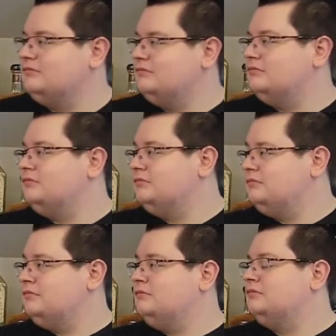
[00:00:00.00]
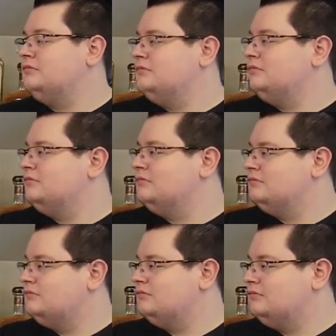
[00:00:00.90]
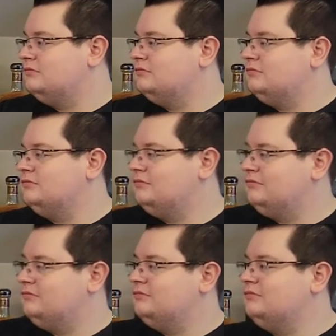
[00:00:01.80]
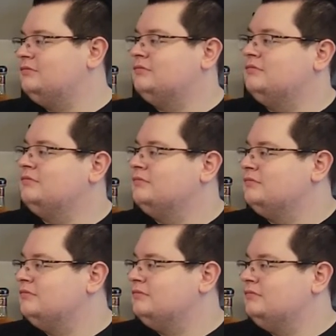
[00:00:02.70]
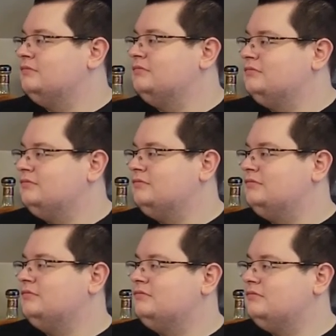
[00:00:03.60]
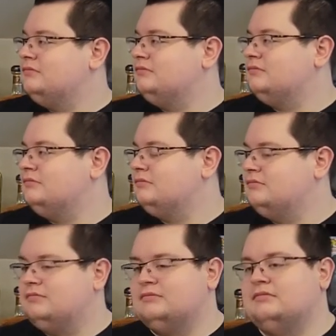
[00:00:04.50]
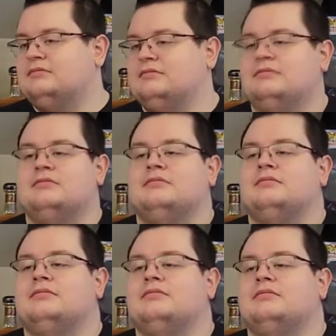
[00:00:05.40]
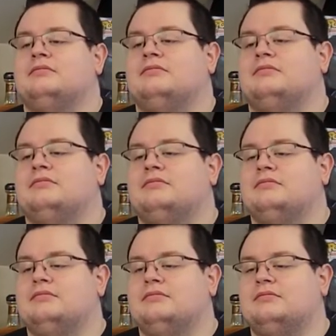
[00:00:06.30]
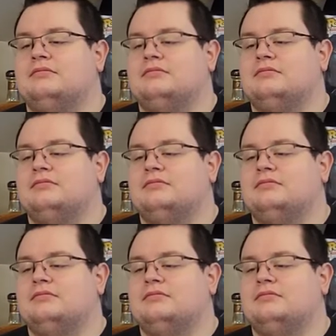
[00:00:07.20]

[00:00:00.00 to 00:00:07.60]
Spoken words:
No words are spoken by the person on screen.